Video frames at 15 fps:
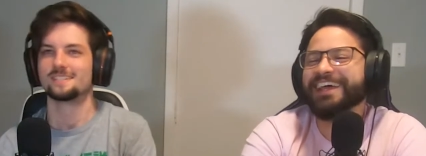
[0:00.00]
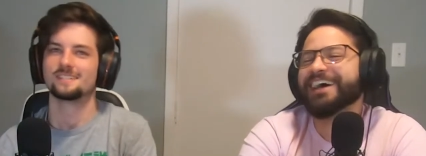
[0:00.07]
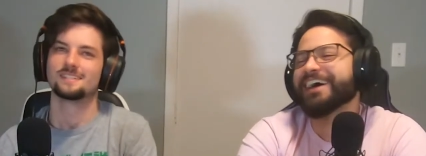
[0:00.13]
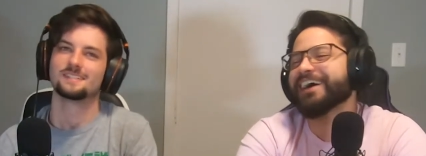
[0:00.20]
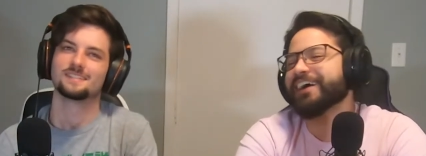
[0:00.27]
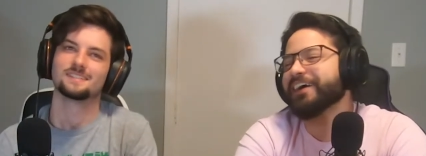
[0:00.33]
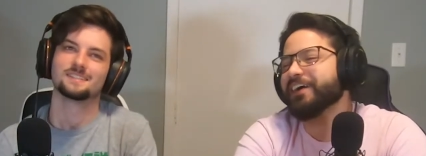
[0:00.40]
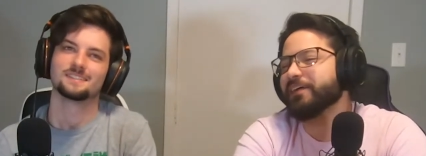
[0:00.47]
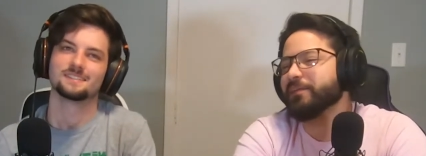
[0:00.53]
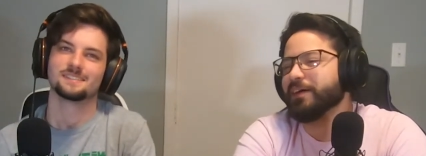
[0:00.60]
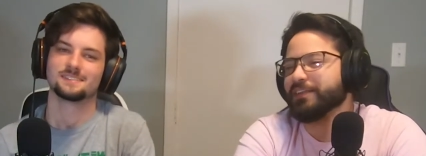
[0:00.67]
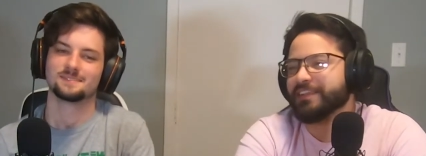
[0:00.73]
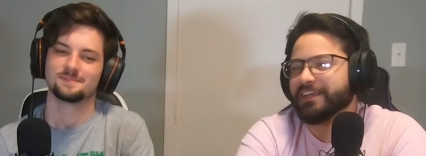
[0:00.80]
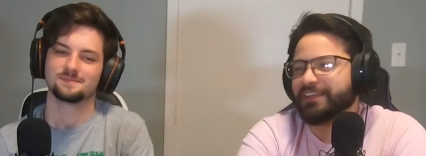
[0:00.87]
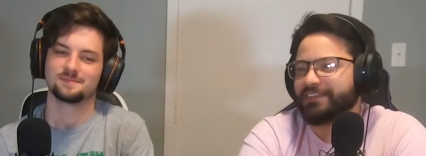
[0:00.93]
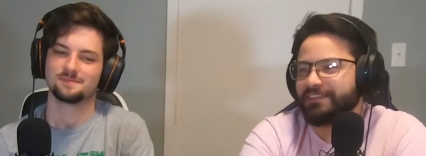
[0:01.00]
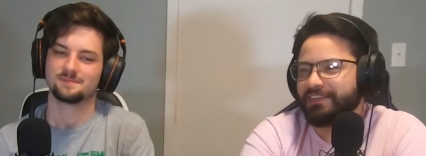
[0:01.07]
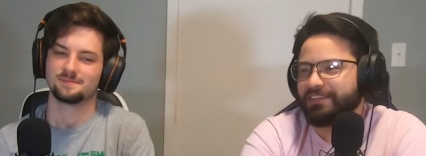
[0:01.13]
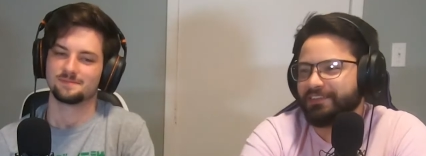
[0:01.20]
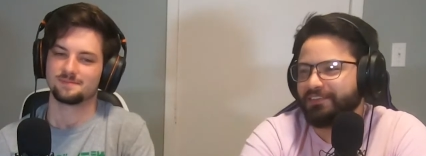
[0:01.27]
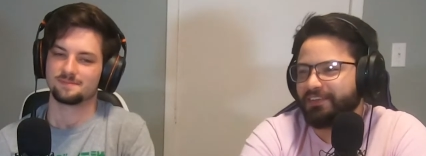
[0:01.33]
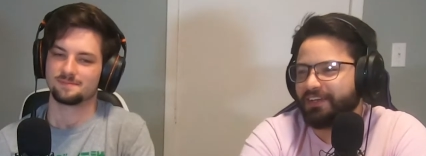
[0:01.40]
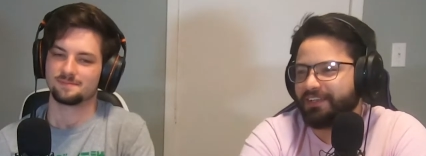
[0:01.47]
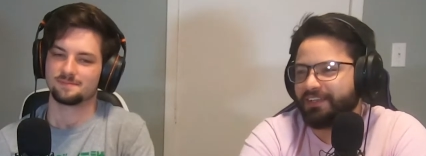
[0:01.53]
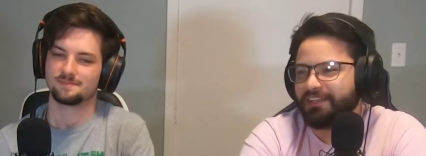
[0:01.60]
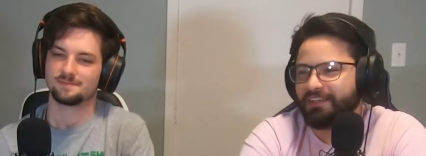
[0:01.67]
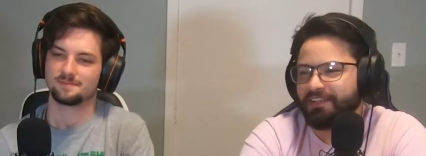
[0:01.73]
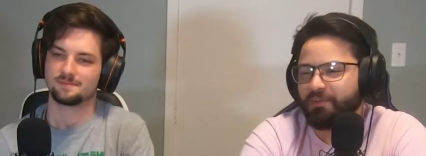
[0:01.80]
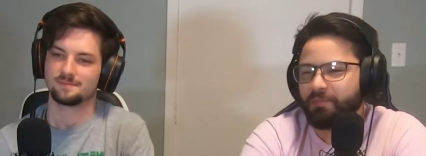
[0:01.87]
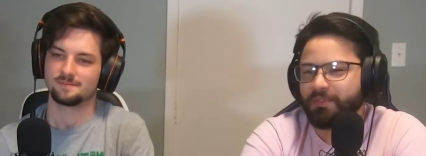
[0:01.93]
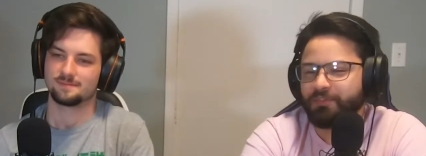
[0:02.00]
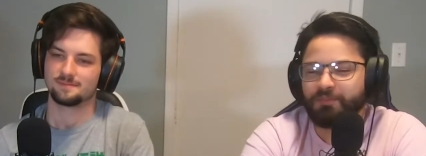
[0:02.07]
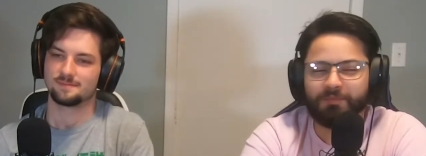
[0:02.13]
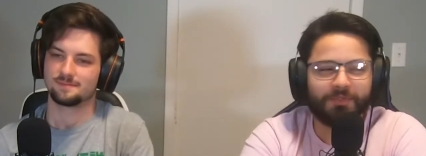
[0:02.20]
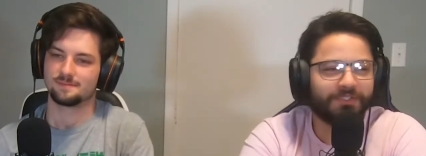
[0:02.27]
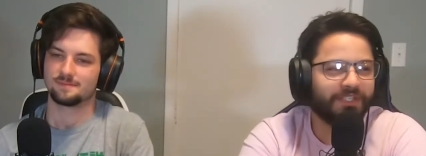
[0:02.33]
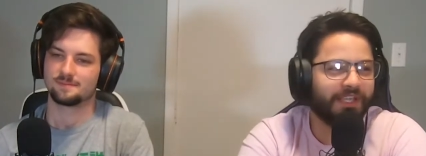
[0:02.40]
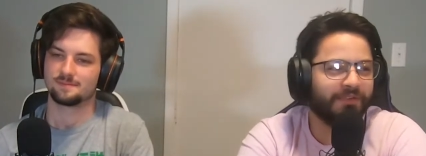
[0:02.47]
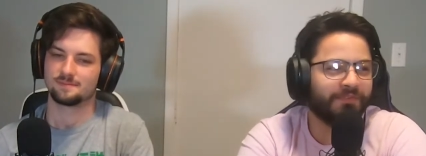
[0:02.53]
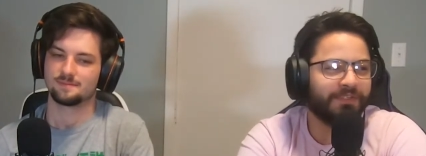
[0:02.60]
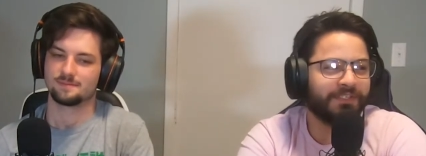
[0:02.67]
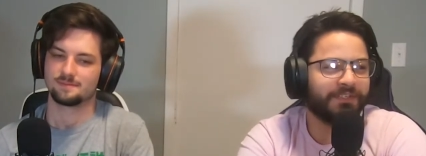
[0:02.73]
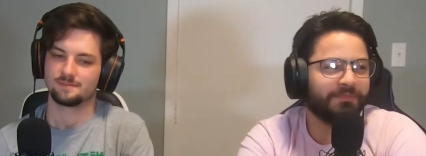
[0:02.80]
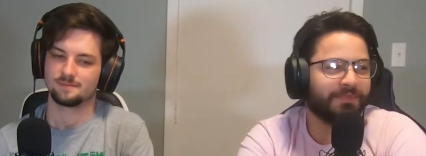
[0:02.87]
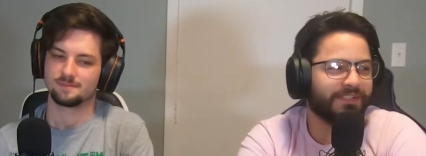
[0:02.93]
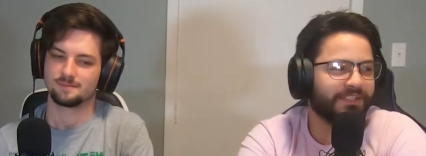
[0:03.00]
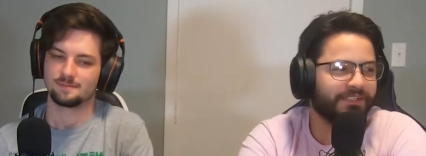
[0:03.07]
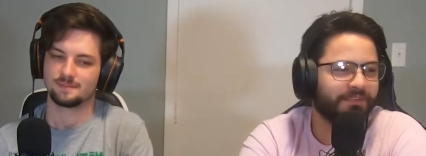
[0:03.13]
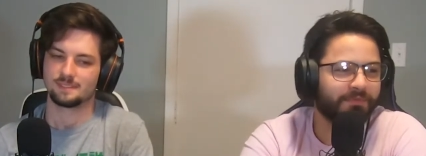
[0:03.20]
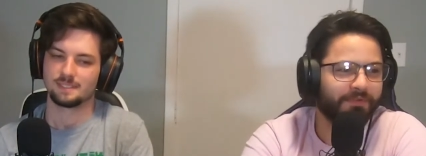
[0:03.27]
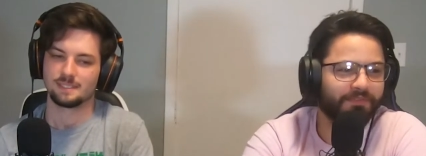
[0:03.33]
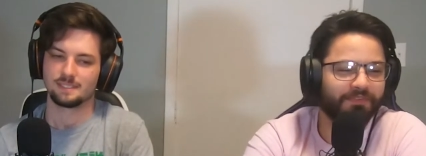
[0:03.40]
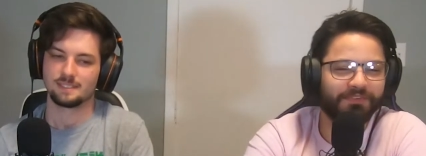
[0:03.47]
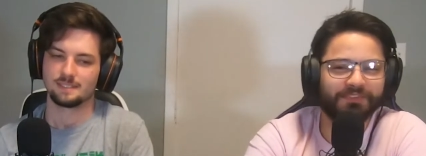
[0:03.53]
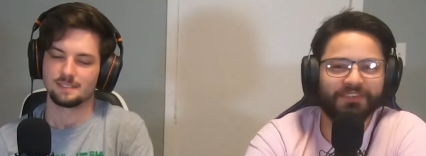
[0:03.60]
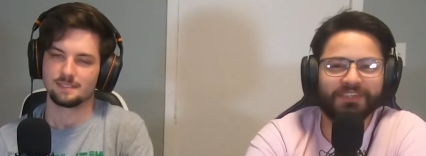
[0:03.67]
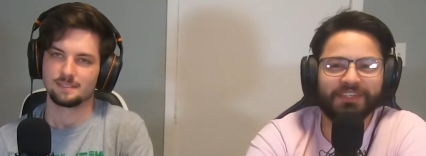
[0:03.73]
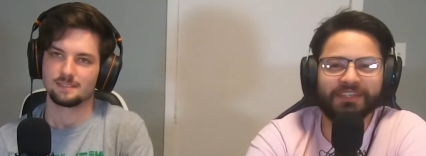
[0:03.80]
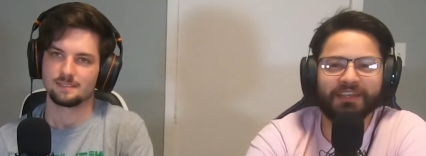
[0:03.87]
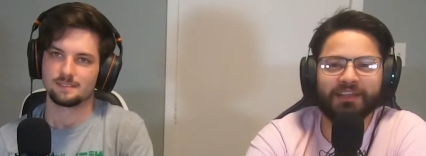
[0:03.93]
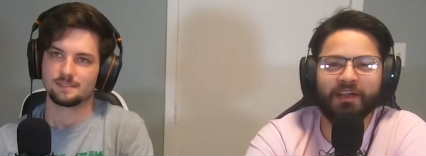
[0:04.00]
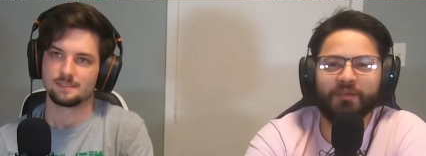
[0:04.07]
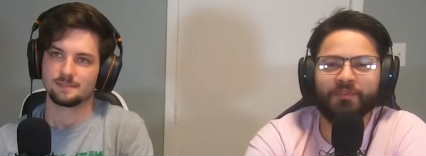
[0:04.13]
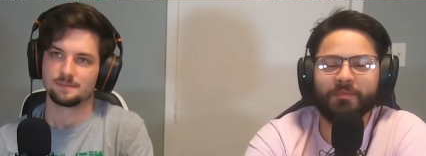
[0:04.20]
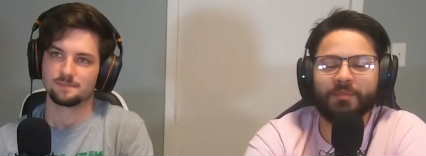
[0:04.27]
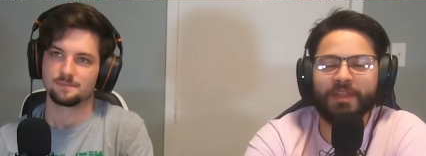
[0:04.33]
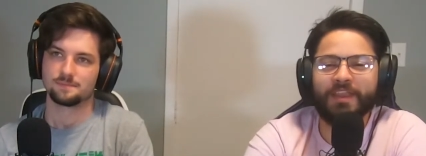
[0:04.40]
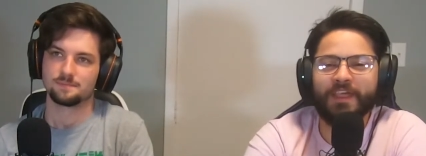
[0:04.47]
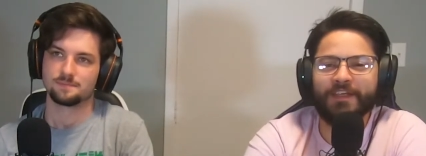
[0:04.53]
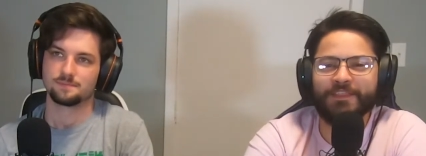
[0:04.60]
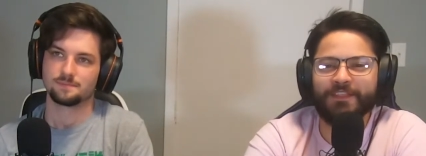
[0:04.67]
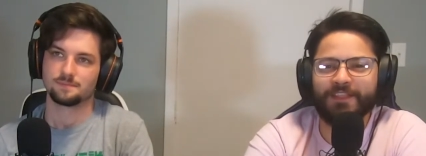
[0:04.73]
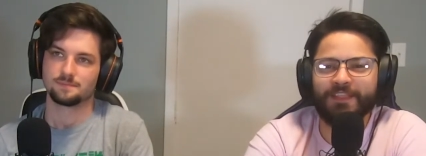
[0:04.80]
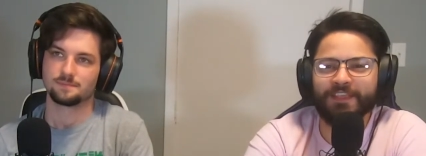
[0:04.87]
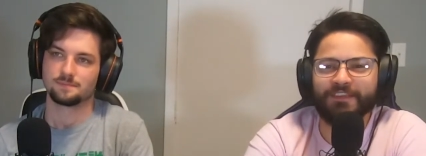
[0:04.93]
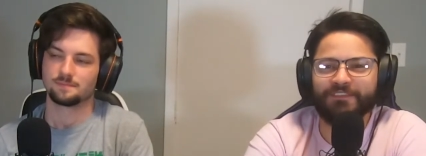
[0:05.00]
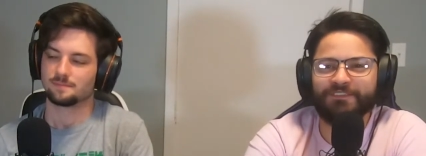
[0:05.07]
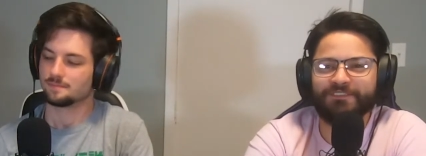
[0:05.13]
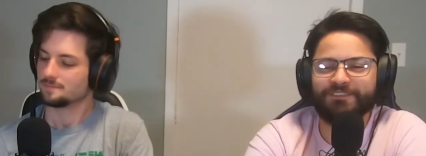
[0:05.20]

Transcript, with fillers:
Speaker 1: uh, I think I, I, still got a little bit too much caffeine in my system after drinking that coffee, but nonetheless.